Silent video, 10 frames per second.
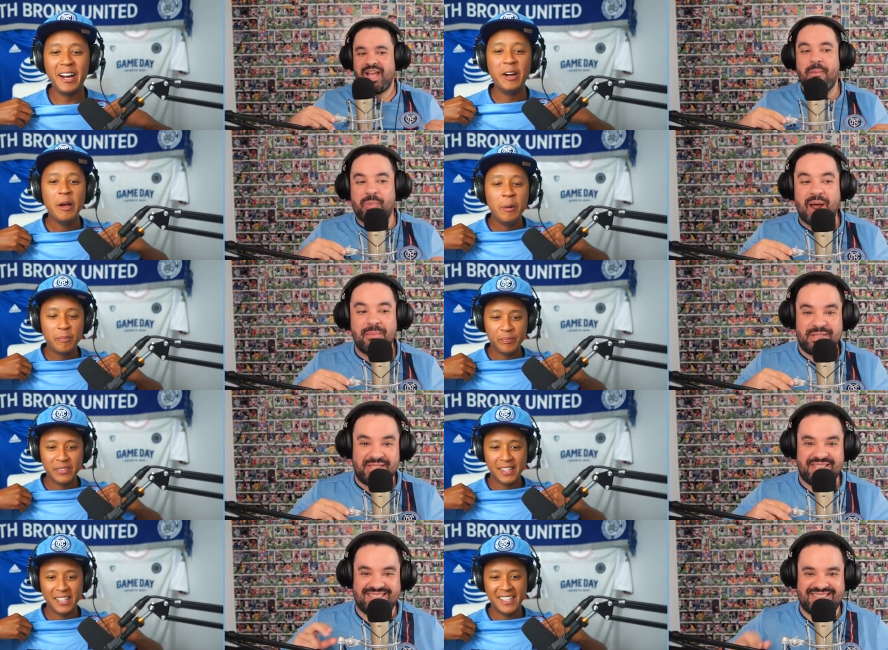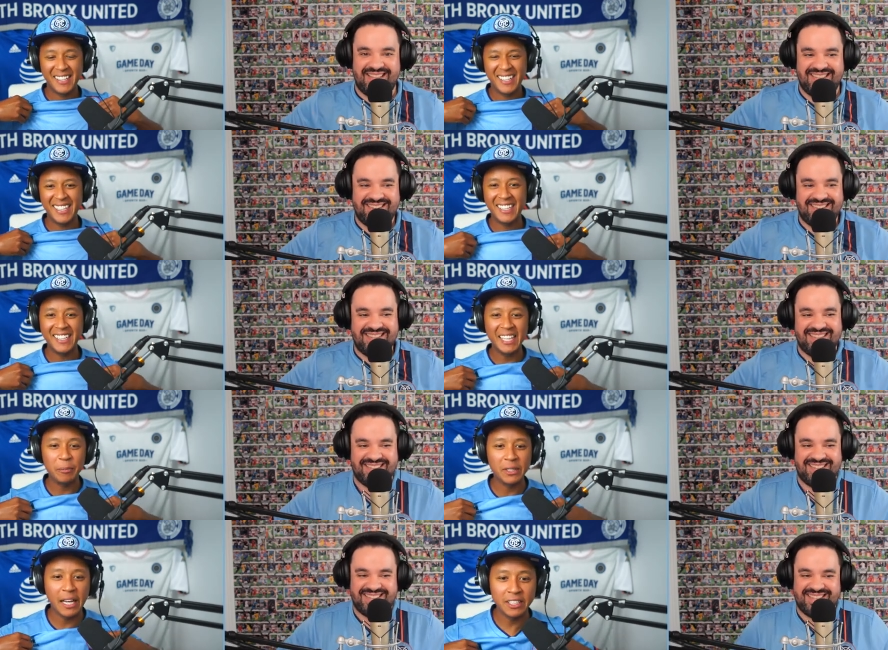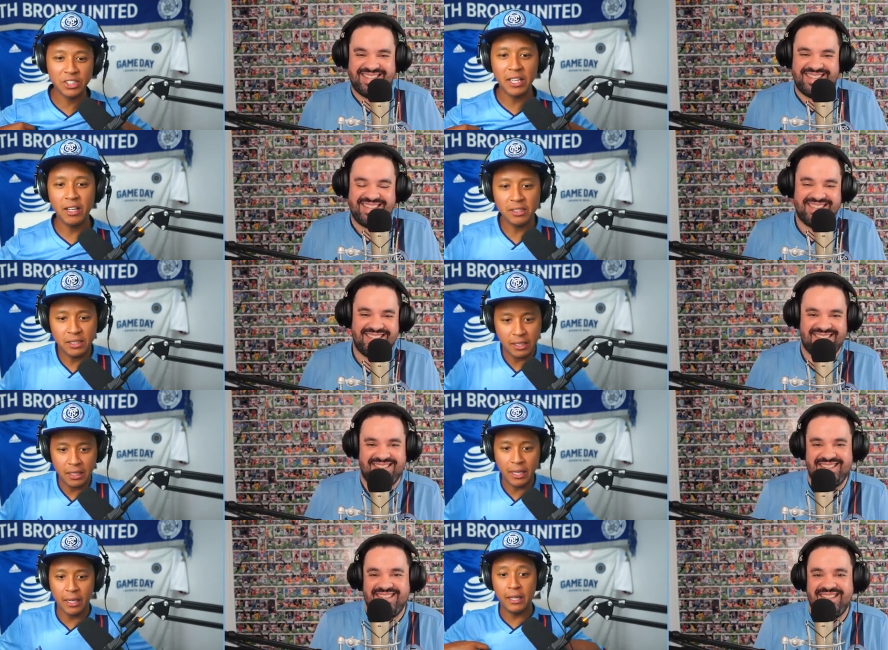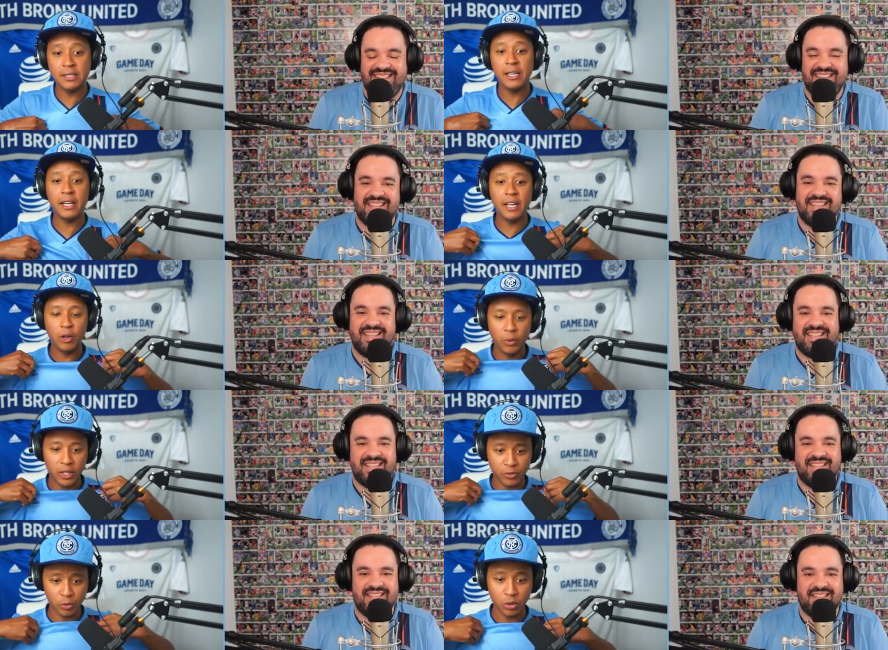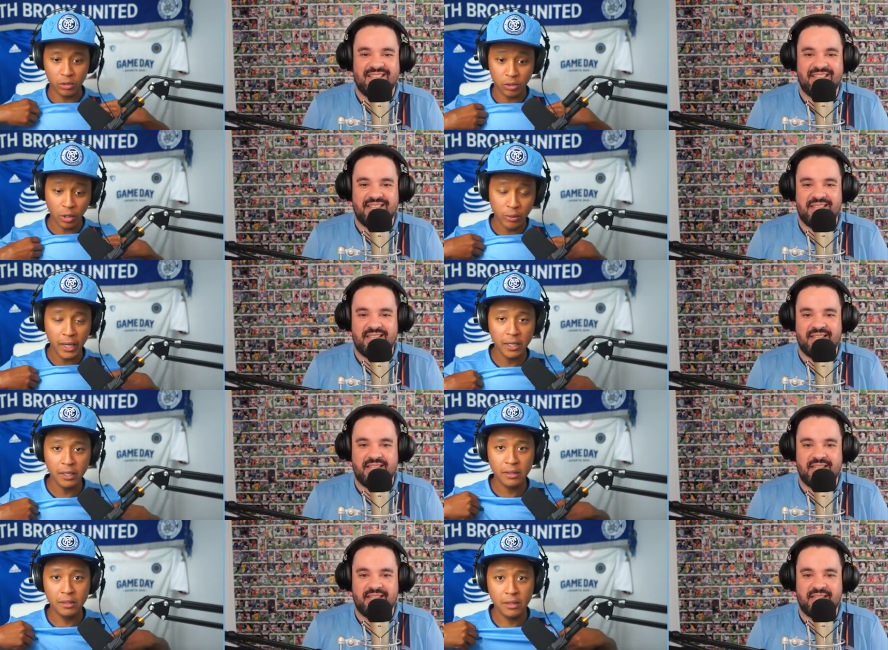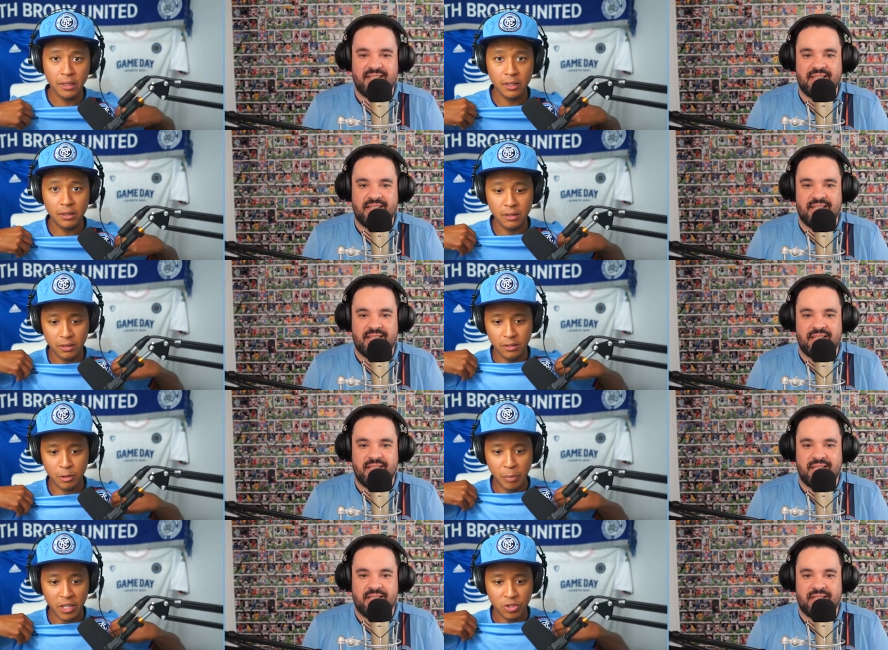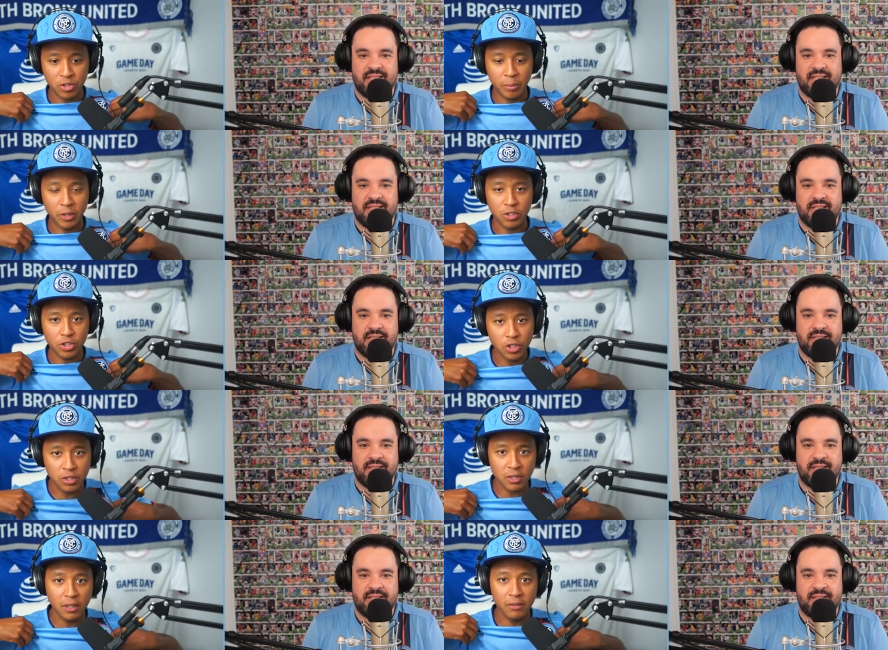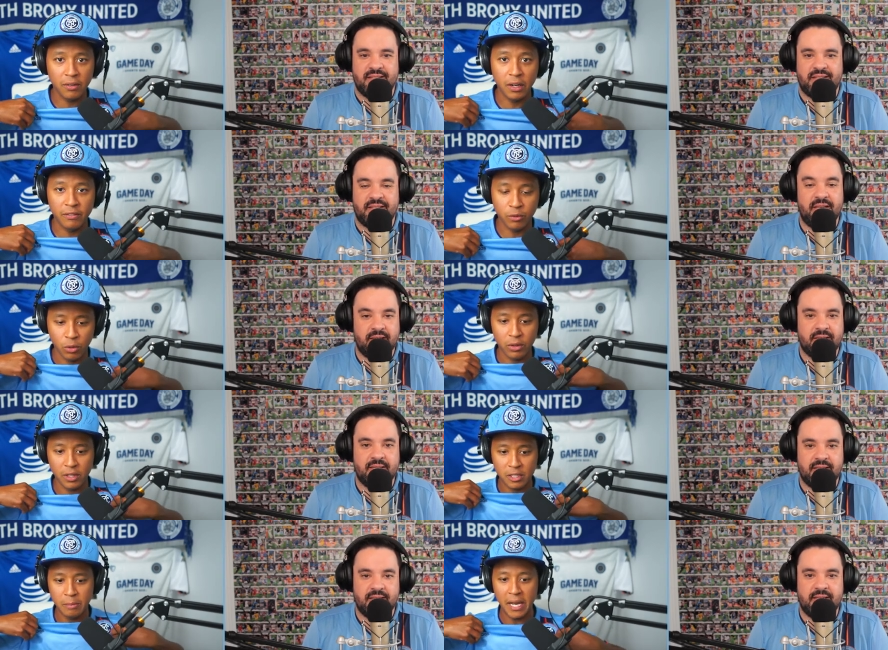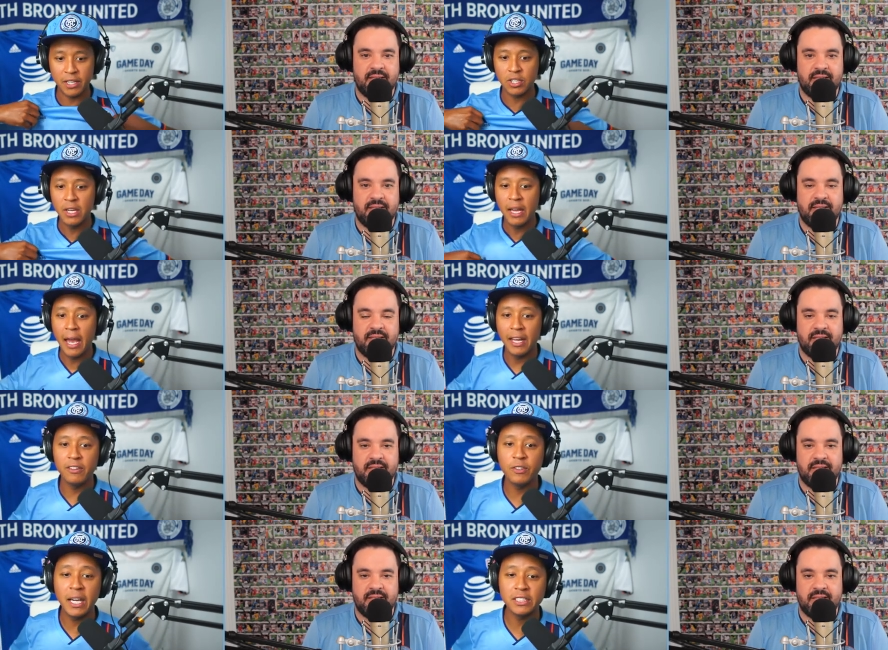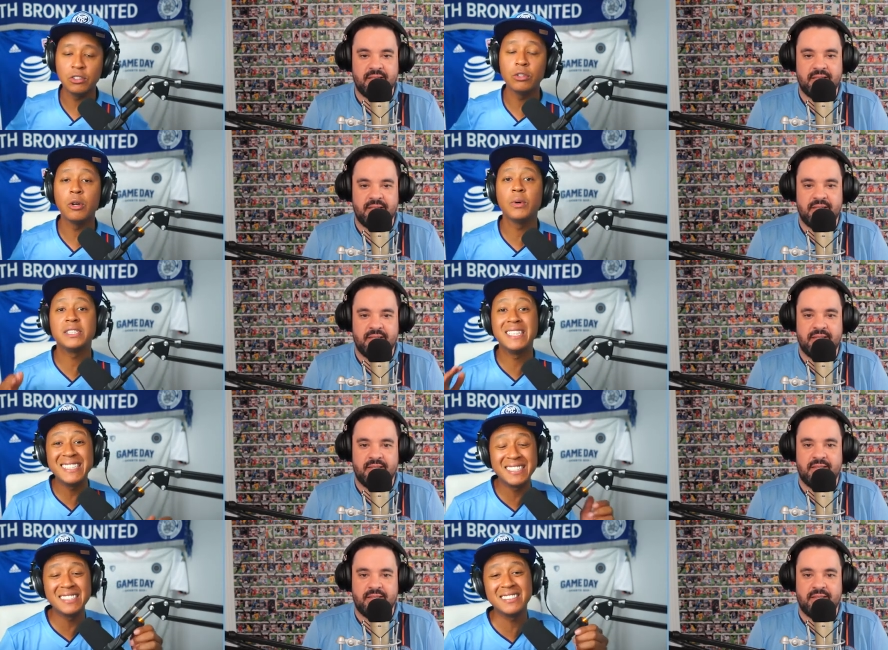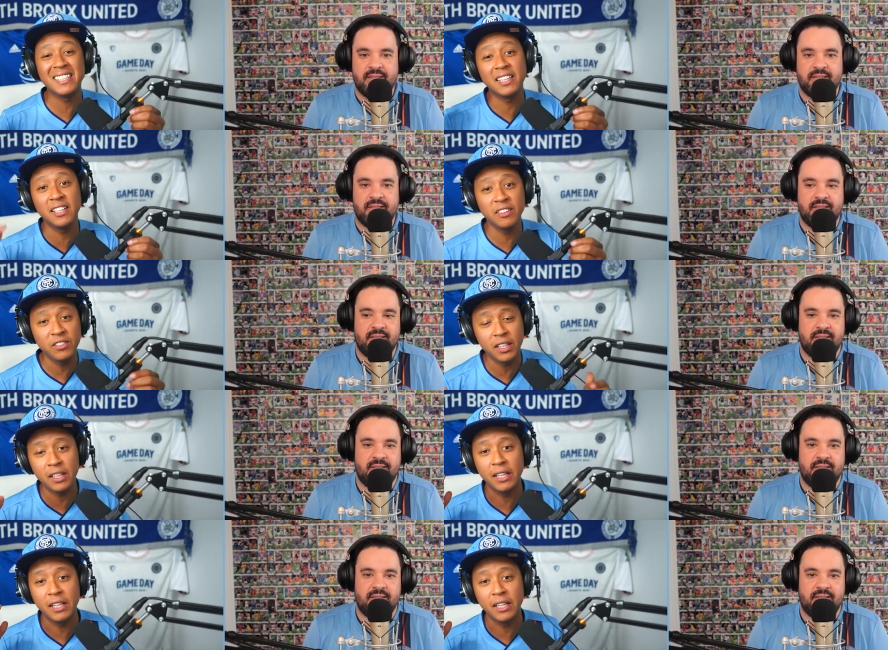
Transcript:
Speaker 1: I promise it says that yeah, but and shout out to Etihad Airways for donating the the, the sponsorship on the jersey uh, yeah. for this match. And if you guys don't know what Cityzens Giving